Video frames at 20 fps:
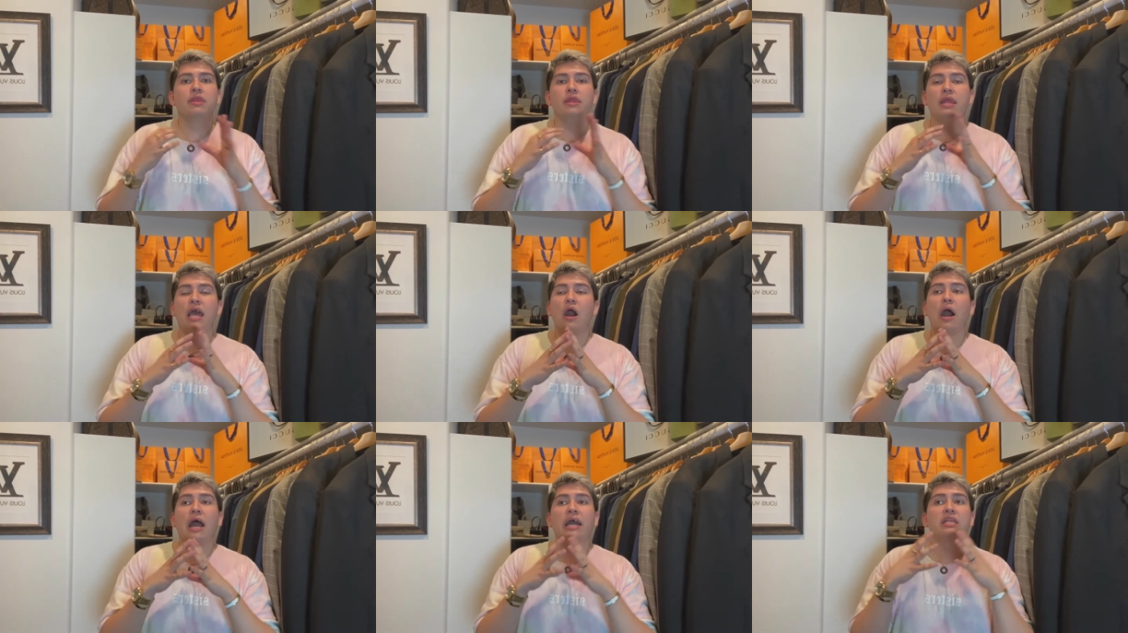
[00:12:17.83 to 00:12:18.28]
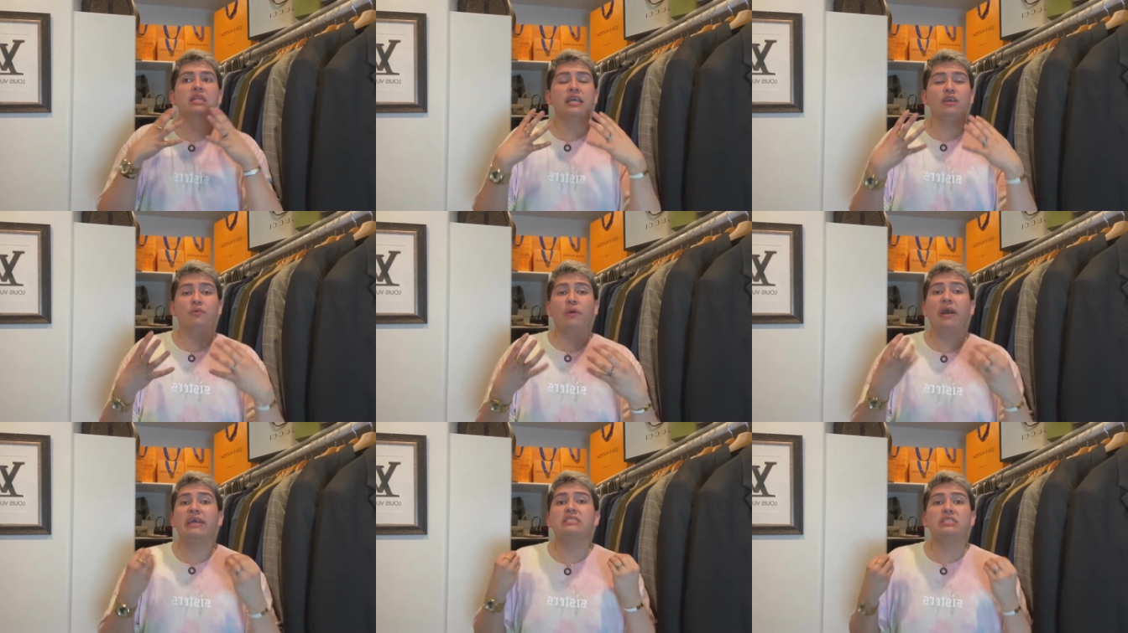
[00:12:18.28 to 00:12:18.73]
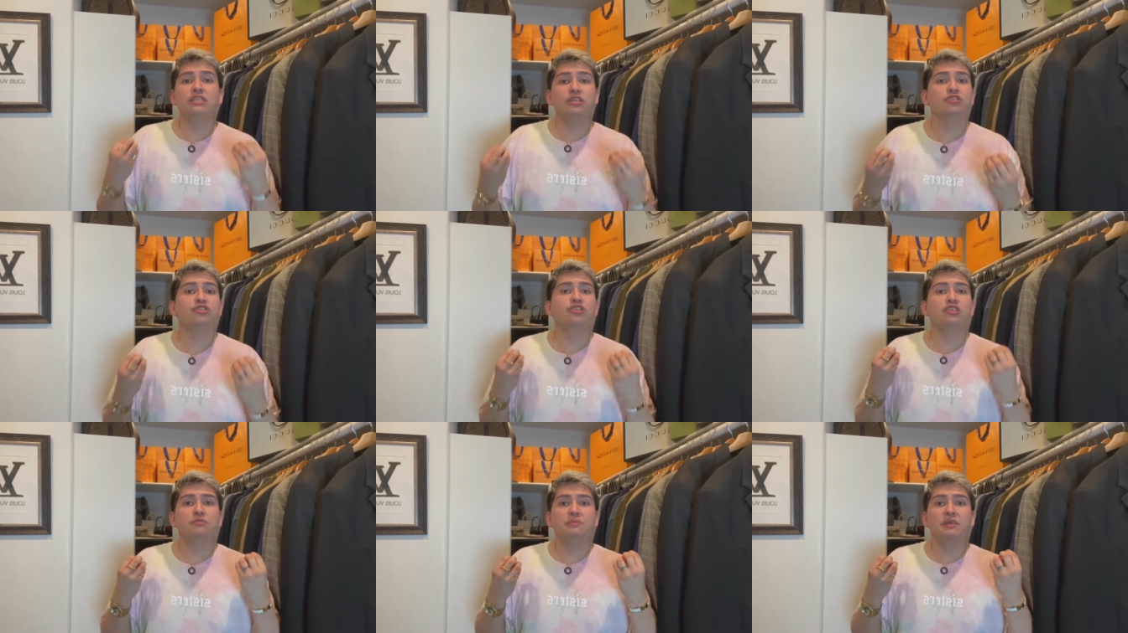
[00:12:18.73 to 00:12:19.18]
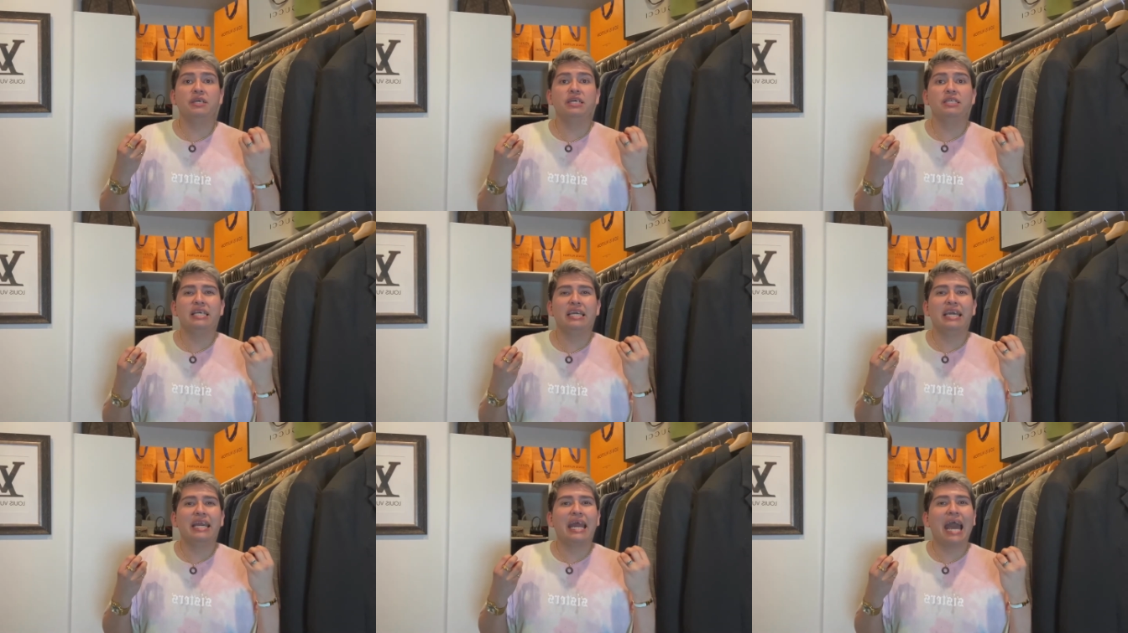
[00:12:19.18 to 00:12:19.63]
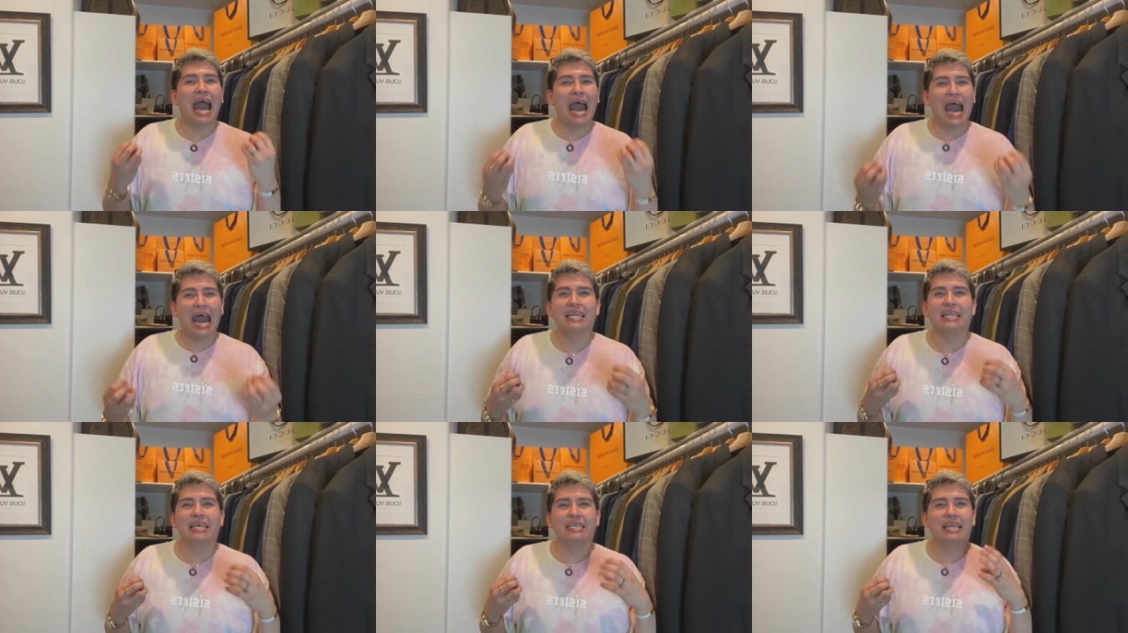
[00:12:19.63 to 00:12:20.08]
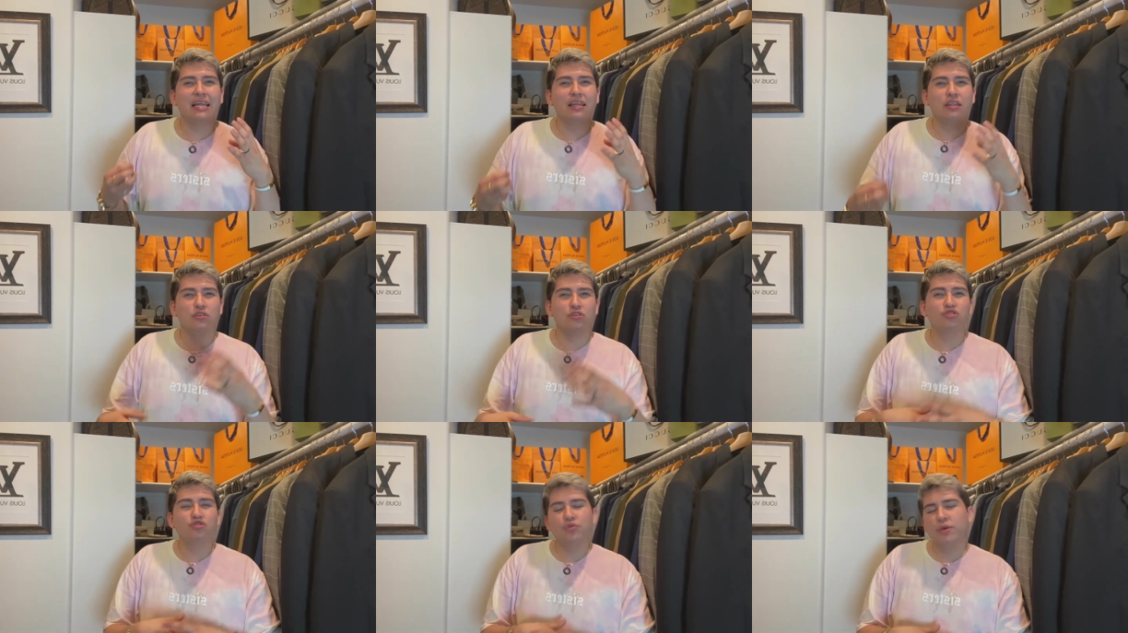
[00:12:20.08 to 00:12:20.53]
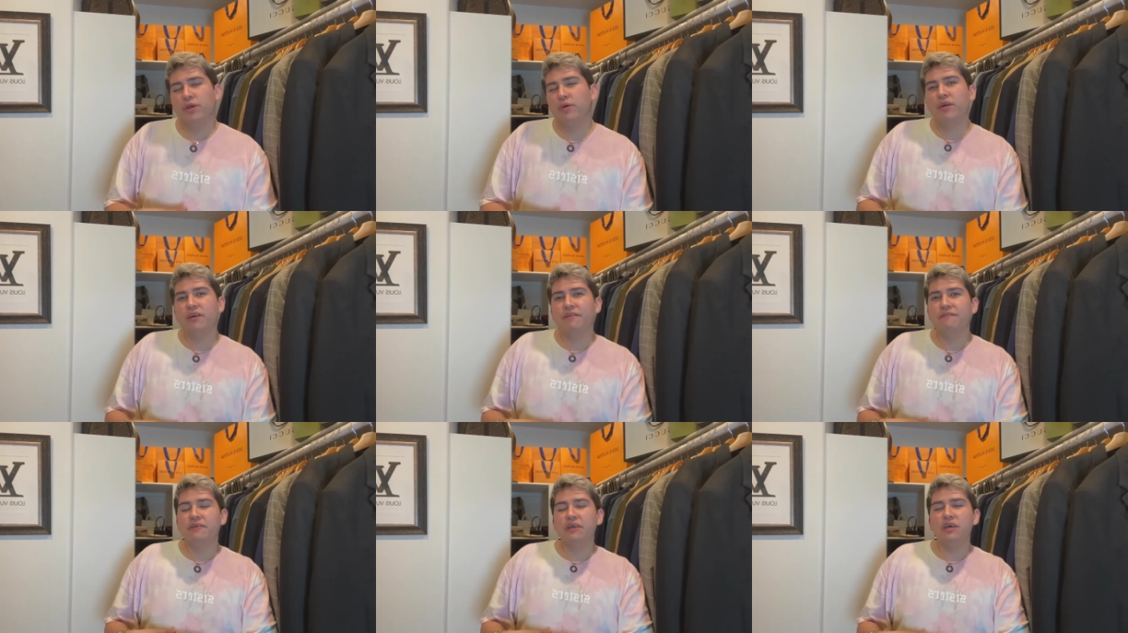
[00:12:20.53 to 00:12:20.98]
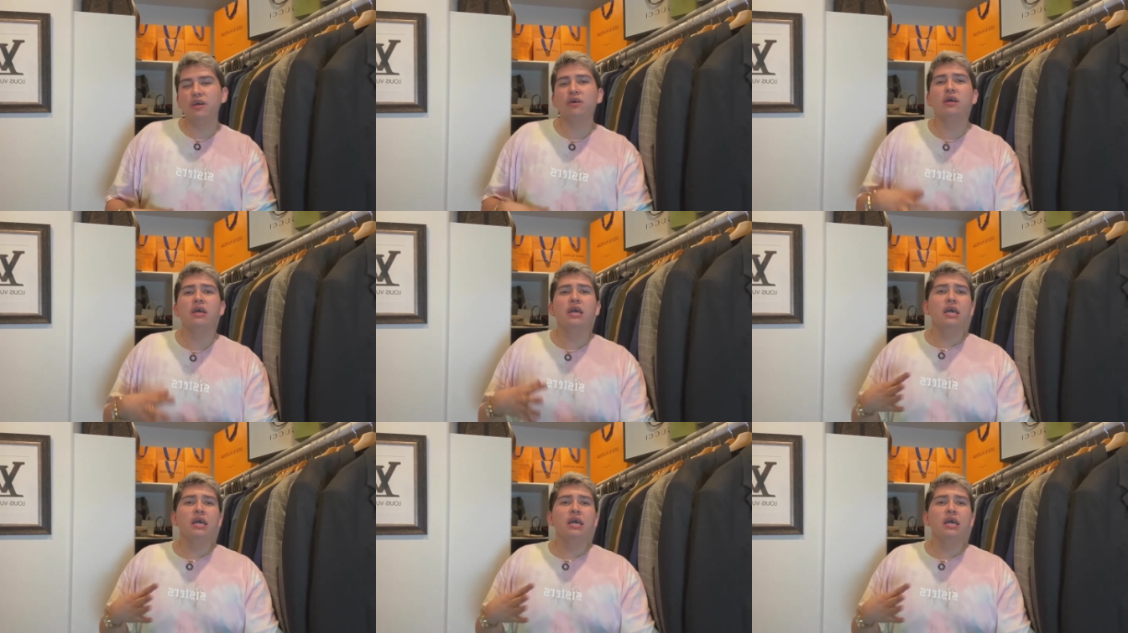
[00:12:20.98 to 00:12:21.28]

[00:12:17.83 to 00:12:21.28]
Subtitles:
Now, I like white sneakers just because they can add like that little streetwear feel.